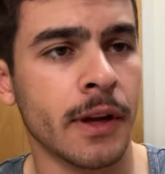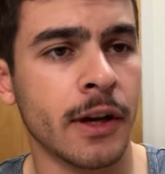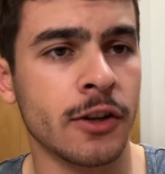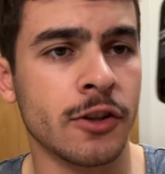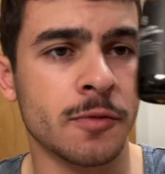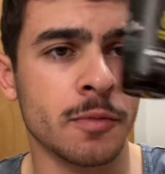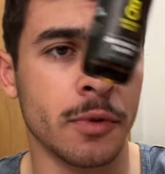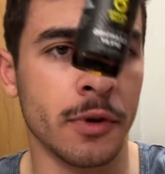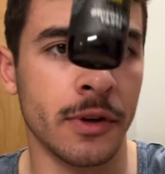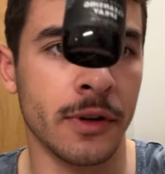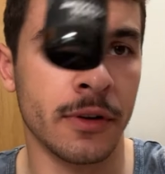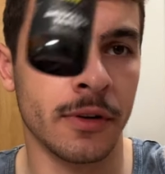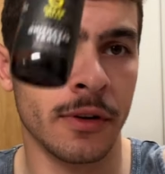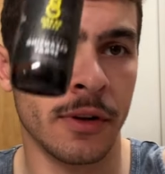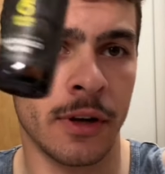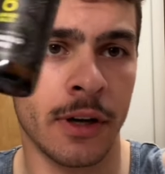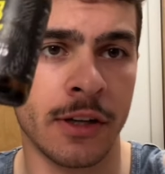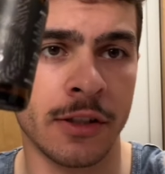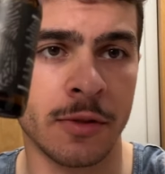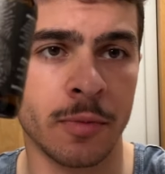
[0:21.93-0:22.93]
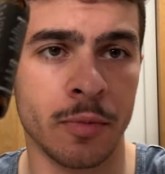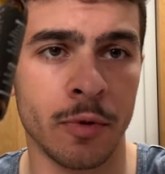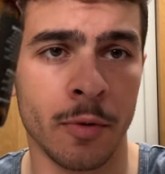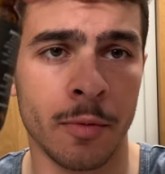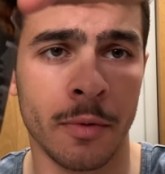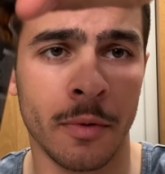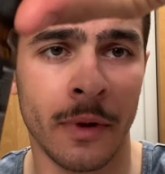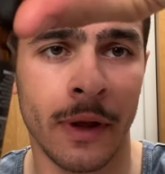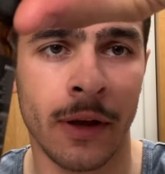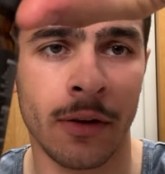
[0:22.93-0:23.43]
just put
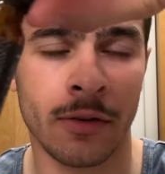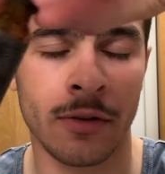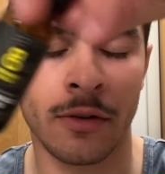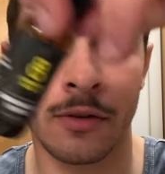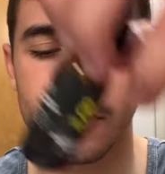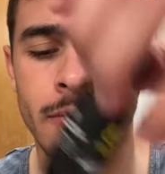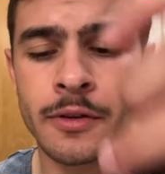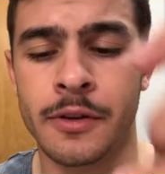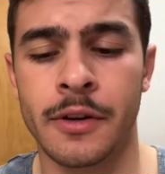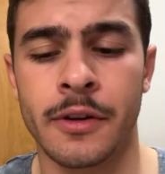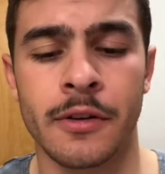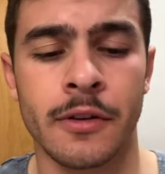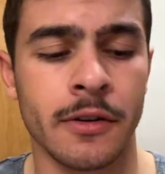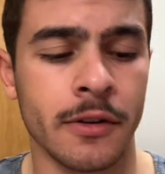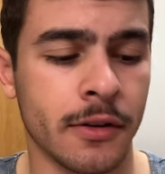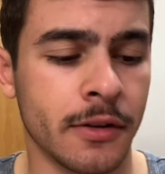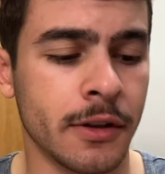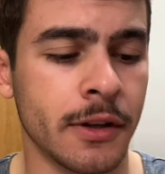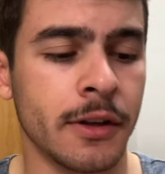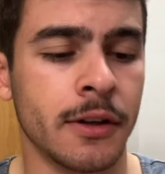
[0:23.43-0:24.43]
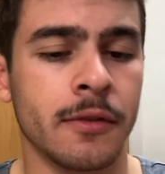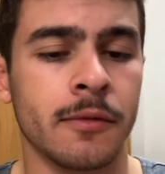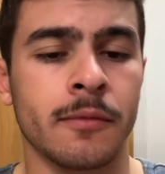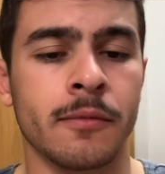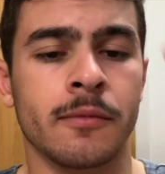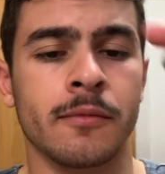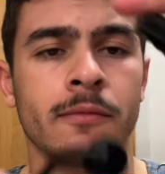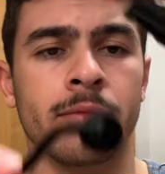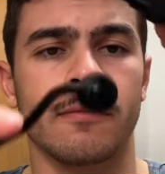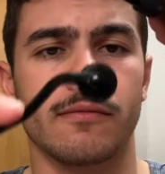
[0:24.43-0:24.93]
isopropyl alcohol in here to clean it.
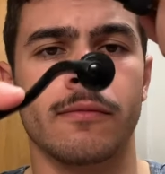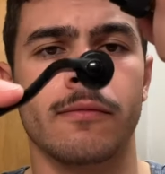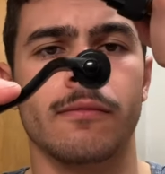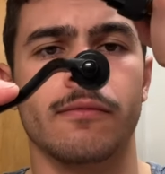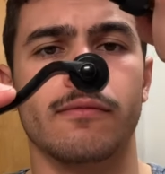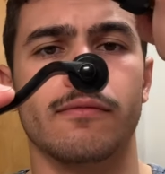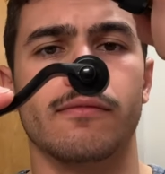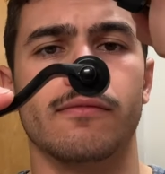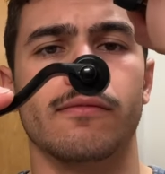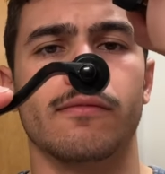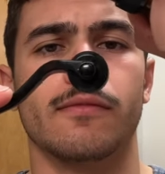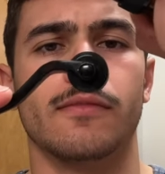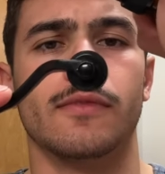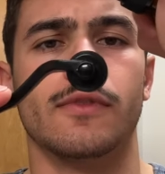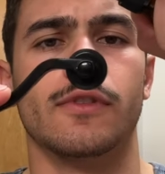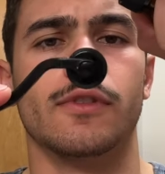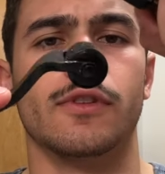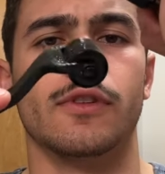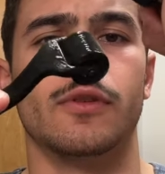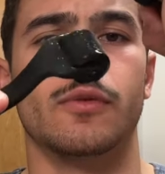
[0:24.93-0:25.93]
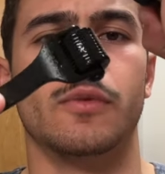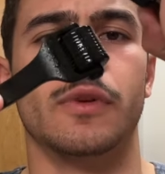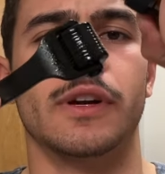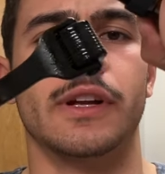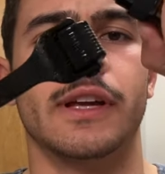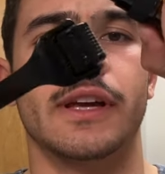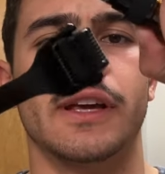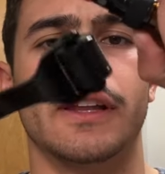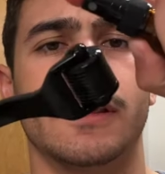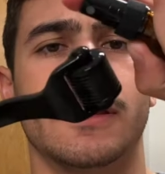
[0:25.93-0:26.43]
So you want
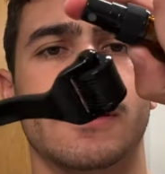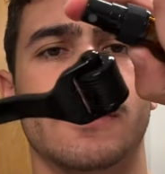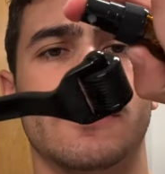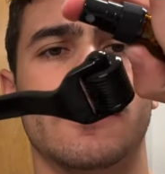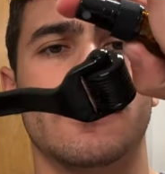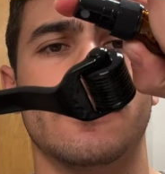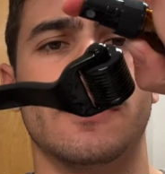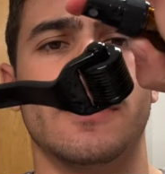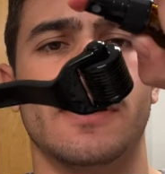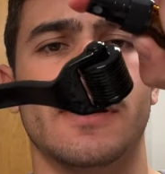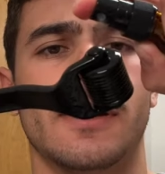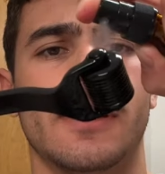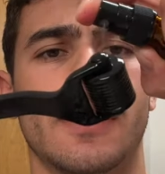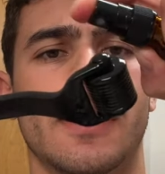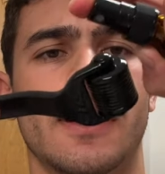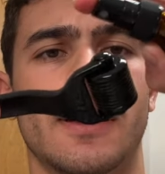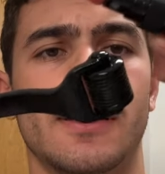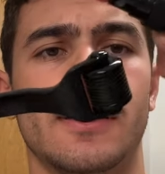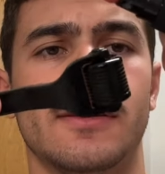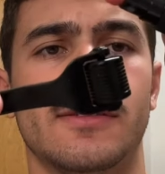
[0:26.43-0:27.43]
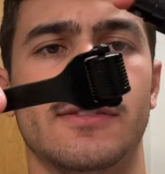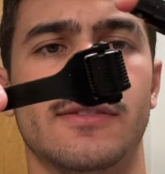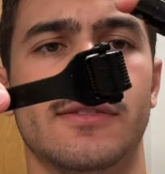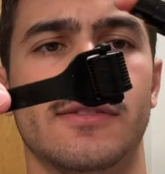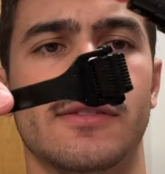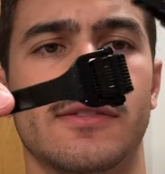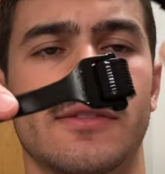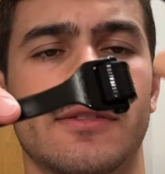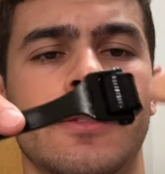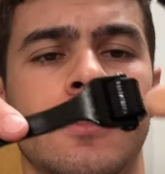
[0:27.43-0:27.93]
to get this nice.
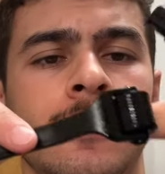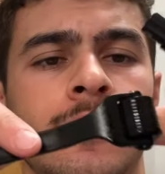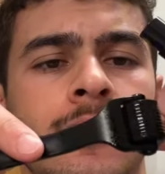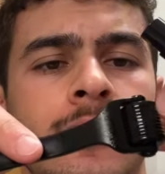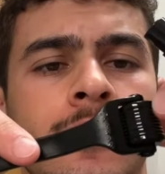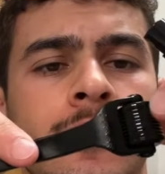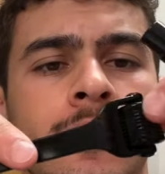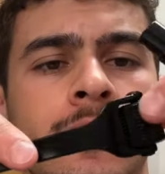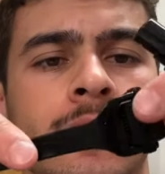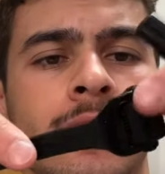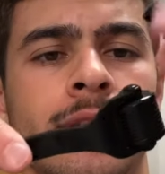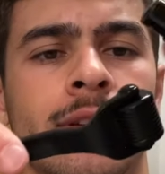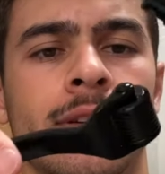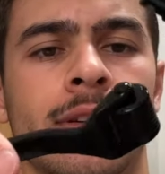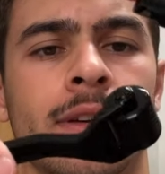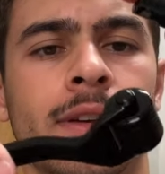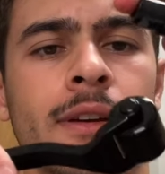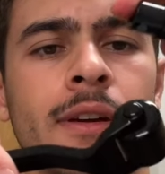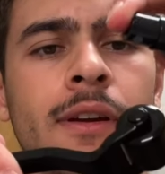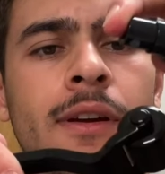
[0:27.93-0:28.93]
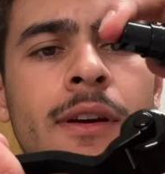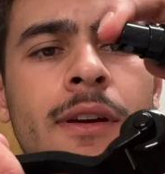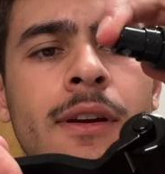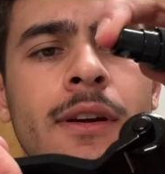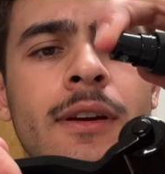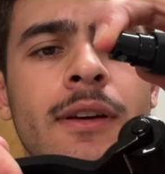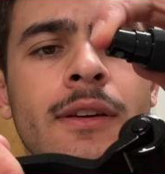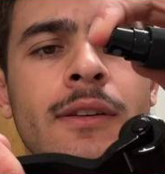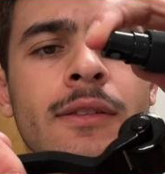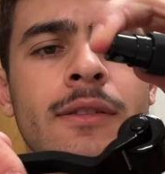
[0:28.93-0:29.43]

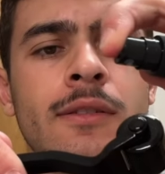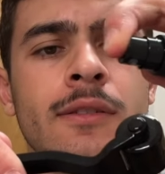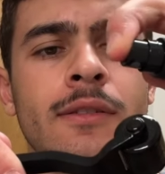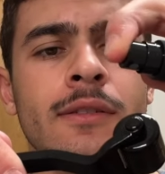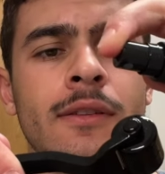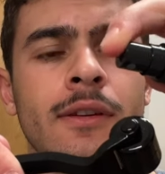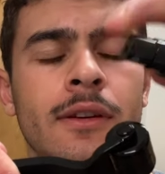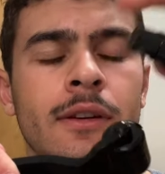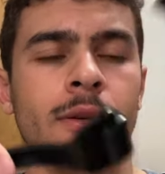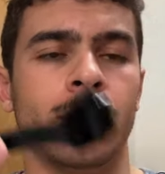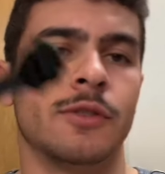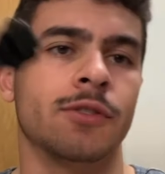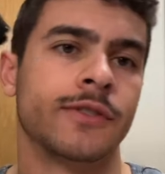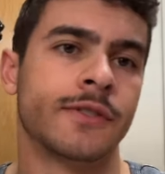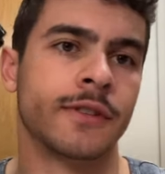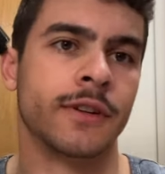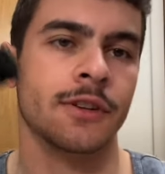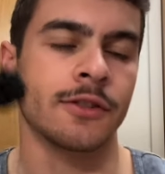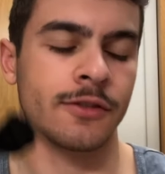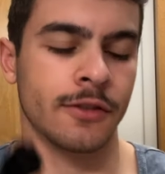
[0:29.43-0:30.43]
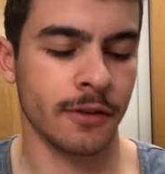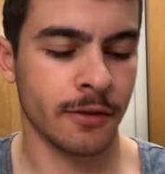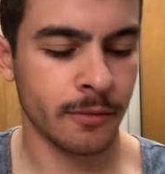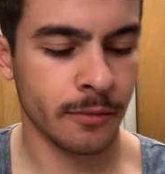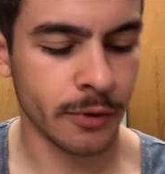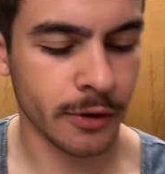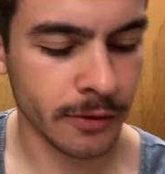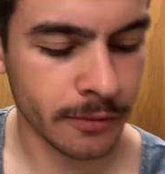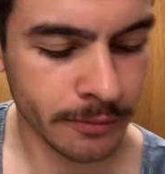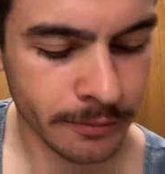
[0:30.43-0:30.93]
I know I just touched it,
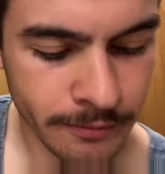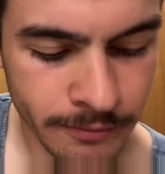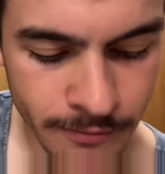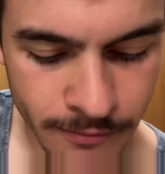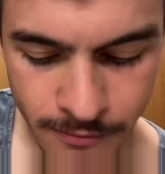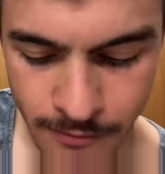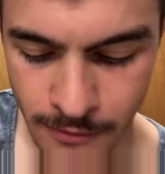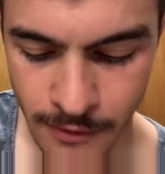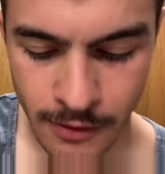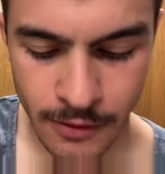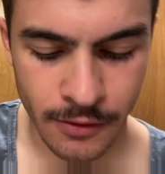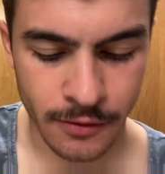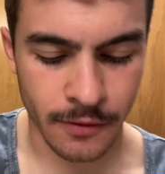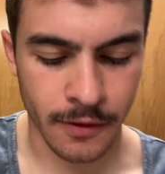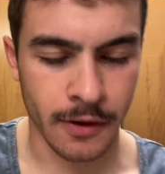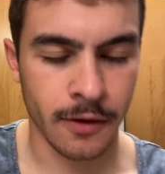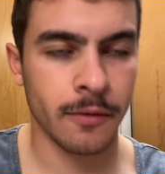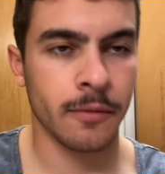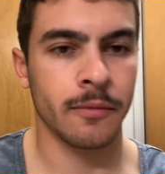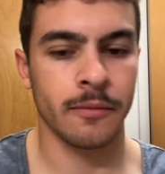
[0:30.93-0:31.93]
but it's fine.